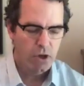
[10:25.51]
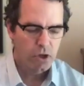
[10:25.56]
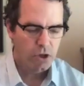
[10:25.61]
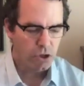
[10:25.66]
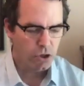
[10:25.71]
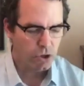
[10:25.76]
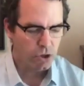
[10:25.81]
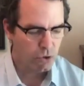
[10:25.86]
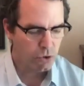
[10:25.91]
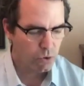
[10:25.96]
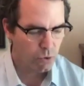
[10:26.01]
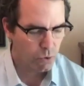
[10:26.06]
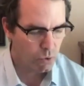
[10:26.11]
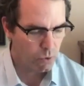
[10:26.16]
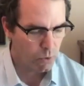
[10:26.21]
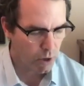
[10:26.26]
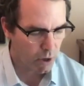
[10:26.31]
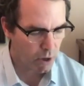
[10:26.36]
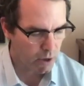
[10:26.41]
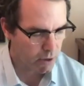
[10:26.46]
You
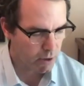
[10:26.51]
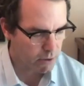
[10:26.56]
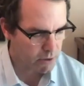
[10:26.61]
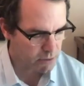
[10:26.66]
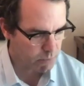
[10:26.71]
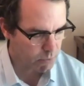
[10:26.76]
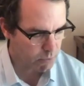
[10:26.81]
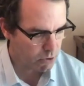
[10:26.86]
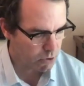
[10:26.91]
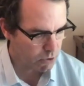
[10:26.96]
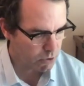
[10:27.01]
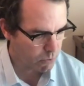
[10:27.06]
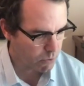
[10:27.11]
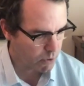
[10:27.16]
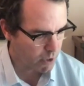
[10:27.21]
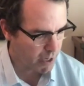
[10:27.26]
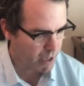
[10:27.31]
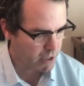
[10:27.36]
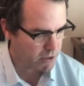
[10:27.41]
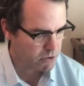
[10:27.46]
are someone who
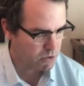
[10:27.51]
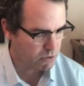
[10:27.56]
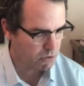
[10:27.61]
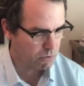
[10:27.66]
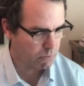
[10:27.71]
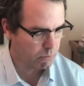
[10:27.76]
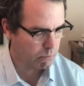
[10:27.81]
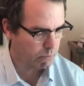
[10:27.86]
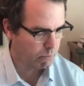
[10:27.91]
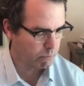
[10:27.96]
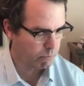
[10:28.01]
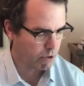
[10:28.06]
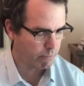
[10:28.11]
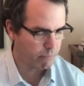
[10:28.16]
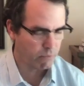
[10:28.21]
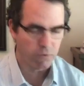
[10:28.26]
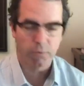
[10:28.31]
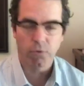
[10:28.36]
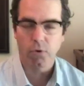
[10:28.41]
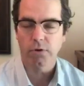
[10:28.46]
has to
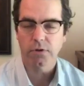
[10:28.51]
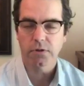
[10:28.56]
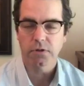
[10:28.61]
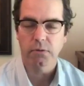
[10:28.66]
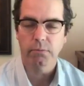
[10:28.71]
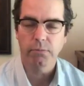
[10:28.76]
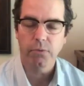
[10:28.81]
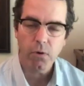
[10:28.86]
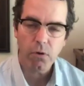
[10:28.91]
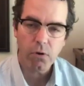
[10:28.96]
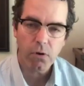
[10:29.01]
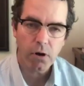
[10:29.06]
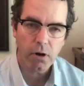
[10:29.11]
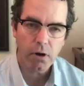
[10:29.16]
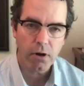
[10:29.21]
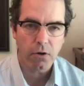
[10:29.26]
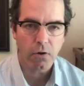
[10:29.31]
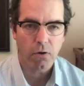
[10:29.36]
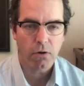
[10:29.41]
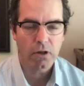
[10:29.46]
probably report to the board on
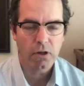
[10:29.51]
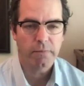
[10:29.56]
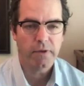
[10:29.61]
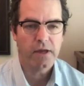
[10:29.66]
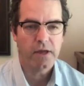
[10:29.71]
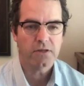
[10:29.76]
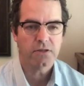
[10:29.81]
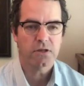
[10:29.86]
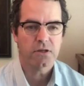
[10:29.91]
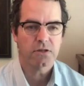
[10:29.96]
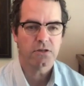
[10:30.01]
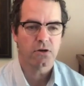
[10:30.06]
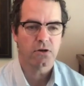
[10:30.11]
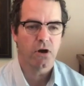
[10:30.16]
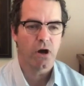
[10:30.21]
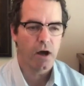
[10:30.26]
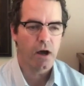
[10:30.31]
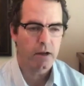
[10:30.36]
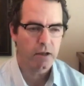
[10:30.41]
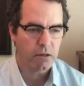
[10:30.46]
a quarterly basis or
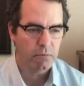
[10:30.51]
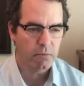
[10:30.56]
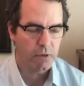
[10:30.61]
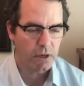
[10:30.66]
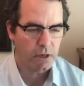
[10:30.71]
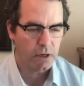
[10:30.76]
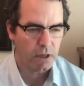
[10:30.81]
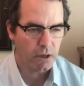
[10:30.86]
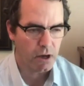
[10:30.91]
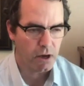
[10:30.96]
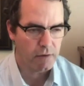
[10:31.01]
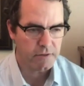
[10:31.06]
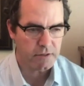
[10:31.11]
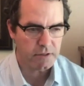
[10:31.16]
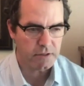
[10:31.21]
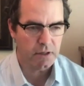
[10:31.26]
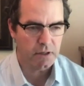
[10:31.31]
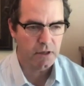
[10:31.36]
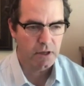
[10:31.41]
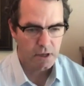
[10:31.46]
audit committee,
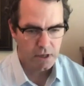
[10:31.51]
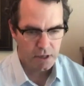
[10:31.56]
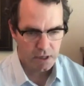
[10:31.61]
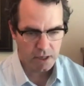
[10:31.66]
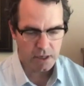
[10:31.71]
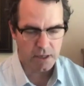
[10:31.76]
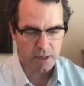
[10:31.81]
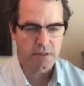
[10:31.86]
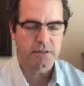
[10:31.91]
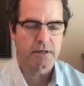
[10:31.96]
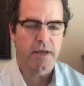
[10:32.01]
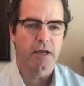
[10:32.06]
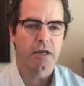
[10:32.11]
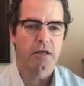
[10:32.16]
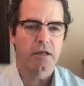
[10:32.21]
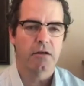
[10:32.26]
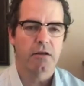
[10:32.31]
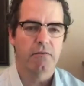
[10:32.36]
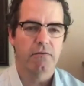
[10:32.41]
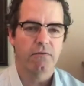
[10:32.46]
obviously an
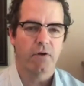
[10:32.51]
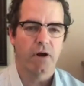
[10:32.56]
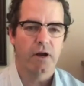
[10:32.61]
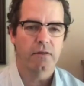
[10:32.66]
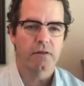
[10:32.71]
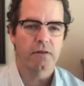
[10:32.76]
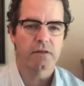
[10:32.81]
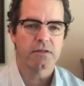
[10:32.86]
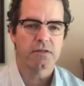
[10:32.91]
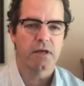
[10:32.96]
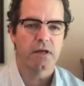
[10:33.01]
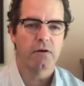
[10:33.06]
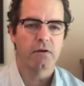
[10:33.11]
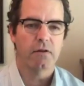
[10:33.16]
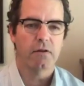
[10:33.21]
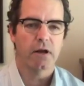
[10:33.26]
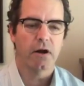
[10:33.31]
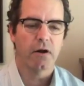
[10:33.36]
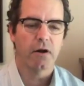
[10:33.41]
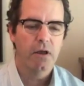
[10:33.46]
executive right in the center
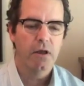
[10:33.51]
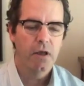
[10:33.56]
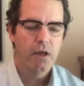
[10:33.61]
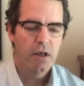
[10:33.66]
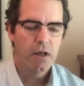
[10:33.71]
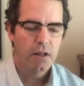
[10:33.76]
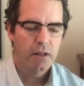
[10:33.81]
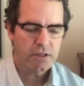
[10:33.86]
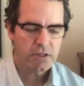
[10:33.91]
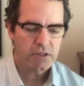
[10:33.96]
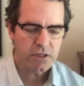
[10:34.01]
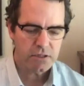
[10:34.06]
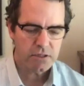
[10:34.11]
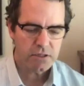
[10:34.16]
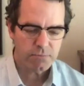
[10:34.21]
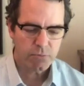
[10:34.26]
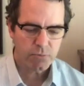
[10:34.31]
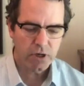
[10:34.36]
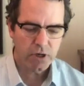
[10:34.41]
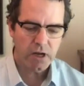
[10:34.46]
there. Let's
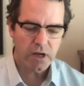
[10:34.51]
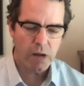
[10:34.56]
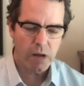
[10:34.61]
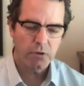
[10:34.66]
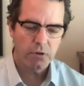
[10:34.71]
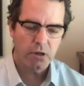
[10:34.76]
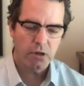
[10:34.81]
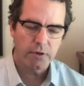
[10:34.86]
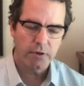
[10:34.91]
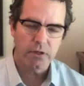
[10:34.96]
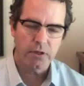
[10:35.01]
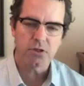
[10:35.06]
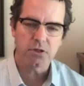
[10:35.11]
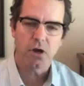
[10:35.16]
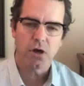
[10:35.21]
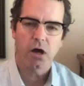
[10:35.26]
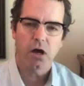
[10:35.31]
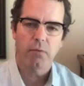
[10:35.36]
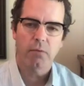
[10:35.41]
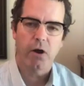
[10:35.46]
just bring it up a little bit and
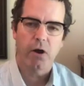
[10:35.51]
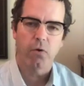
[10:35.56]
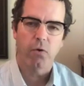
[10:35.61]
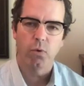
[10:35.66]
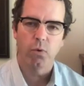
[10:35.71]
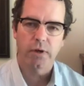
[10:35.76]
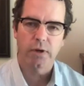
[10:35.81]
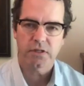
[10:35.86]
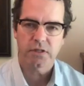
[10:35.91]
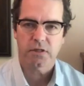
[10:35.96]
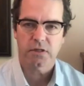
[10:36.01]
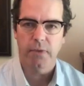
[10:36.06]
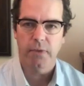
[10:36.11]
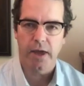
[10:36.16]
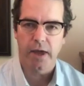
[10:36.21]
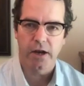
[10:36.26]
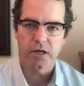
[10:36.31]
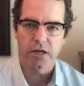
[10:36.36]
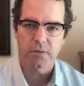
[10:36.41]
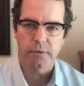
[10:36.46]
talk about risk
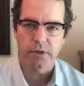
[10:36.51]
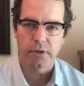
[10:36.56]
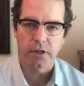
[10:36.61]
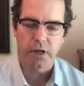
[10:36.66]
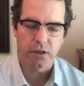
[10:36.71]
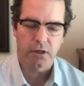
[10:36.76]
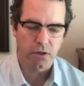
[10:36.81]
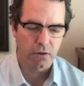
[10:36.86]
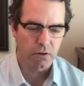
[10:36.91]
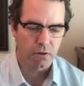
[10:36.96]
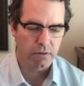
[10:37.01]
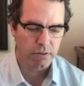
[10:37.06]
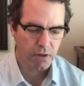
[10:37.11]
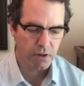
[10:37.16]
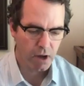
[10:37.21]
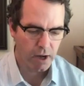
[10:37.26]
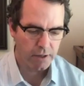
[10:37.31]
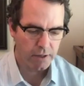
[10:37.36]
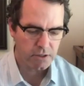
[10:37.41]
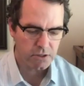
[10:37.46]
management and your
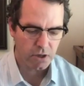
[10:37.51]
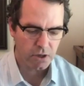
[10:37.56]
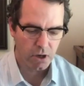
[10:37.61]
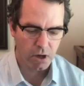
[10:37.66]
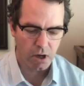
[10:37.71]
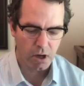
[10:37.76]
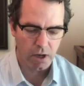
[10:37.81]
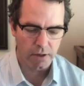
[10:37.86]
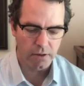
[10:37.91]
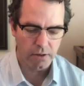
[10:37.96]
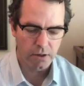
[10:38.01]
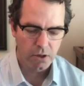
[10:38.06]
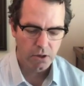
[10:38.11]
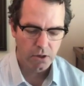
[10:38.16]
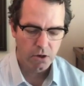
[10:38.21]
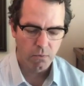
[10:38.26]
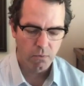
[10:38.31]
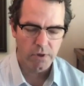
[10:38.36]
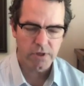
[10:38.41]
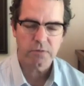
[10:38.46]
thoughts on
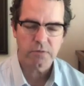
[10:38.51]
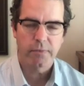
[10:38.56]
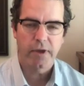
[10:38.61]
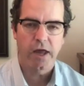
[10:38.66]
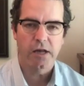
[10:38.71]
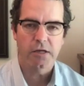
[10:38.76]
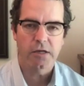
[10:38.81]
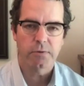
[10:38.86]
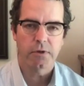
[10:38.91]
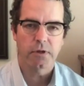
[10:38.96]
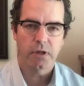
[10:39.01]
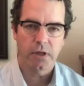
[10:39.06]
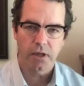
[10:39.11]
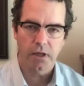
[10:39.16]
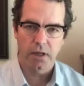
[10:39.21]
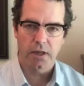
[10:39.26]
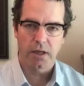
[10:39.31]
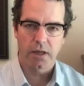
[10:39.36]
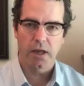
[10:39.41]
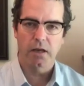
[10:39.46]
risk management,
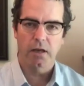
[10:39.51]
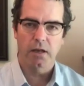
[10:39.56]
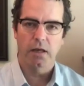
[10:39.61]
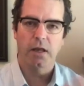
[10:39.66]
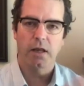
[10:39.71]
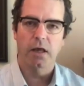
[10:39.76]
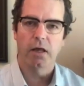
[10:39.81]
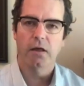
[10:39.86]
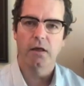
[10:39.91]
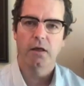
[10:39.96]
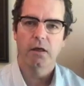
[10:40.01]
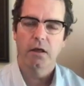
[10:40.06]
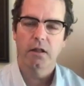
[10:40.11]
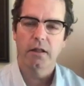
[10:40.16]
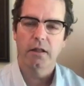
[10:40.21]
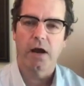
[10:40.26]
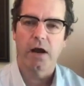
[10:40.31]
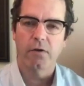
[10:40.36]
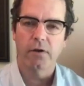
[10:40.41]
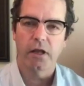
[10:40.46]
again, in a
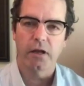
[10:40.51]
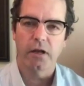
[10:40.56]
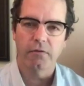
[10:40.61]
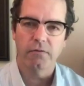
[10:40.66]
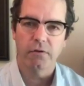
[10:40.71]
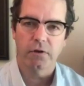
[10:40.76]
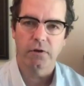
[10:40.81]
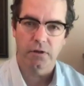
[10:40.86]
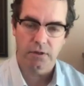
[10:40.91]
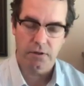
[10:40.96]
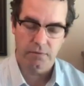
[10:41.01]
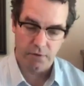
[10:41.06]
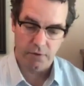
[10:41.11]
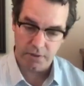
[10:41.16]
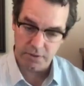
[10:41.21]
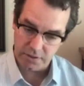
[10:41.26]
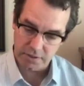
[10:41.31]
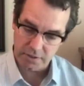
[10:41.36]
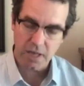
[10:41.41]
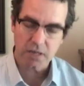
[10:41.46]
cloud native, in a very
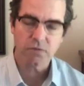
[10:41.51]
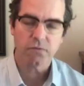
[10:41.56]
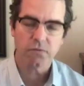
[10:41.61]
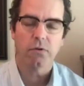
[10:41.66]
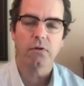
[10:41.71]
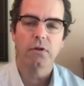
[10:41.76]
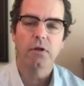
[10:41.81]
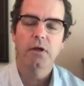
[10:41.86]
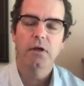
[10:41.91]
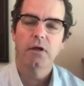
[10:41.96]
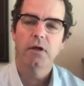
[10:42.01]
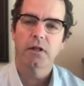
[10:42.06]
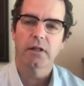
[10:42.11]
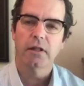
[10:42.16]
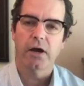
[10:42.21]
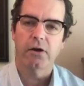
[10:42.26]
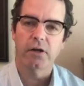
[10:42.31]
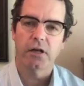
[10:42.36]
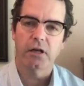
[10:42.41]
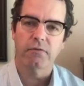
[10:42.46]
successful
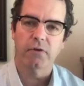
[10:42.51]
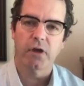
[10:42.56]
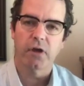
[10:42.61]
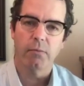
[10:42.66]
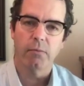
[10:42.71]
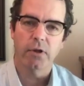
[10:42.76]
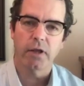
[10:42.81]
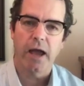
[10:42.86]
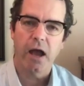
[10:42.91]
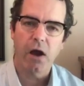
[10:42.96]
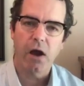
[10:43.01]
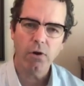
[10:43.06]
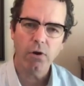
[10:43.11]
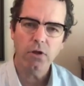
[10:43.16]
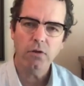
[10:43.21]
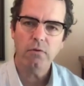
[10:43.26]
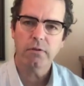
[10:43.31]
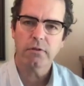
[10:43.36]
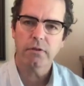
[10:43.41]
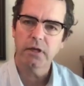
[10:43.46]
cloud native company. How are
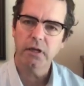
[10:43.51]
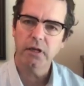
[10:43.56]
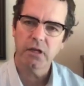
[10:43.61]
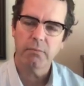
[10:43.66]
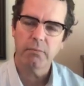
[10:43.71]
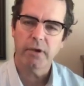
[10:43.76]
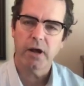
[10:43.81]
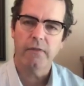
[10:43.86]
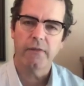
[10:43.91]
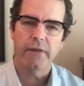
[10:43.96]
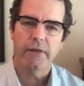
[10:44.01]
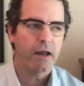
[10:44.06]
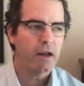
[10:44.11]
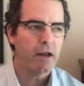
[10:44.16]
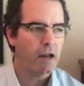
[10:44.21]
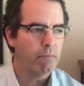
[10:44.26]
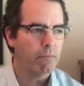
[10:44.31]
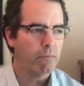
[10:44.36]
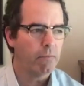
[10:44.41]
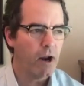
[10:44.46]
you thinking about that?
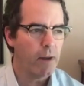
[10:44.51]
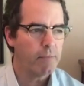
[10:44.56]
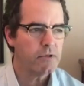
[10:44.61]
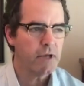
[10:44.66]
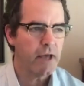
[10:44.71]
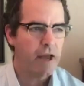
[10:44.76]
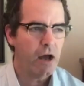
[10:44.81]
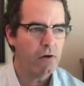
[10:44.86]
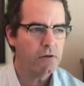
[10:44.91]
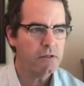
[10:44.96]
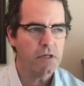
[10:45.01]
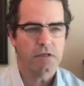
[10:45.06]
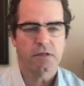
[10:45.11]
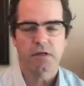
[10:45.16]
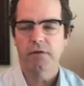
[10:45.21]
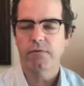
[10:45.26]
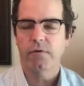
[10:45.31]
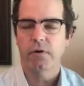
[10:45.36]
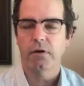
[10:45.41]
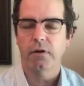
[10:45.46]
And perhaps how is it
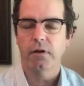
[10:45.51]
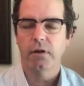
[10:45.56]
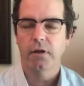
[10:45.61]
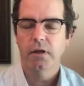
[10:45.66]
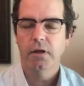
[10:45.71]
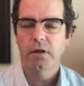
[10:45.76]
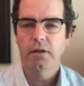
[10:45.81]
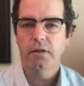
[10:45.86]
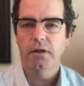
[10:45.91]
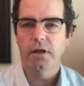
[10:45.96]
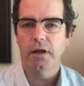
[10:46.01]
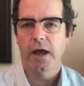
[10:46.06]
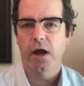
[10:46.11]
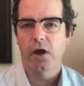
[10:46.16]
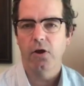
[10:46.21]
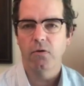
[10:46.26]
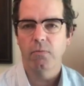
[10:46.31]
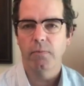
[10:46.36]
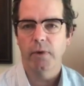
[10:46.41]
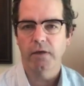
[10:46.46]
different than how
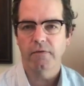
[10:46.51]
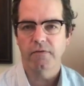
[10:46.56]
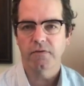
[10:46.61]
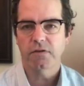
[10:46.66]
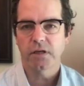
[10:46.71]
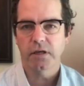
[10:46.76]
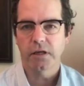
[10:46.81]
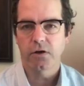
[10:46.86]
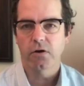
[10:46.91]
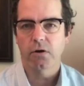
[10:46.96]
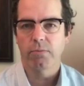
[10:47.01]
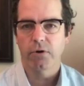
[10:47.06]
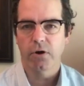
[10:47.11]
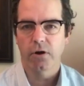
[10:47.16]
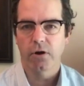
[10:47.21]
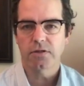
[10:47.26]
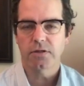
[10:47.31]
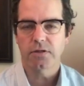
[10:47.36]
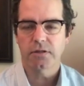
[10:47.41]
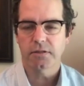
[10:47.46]
you may have seen or
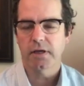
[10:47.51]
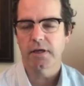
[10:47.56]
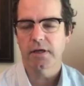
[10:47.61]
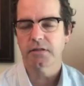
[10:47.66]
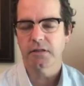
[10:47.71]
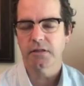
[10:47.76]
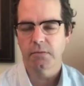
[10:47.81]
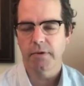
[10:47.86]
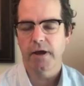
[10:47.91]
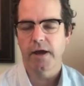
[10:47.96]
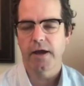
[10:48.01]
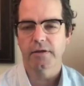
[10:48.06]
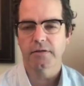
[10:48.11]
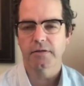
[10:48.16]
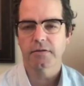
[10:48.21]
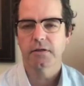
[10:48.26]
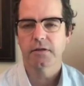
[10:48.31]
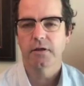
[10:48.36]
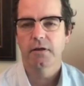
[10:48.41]
approached these things in the past?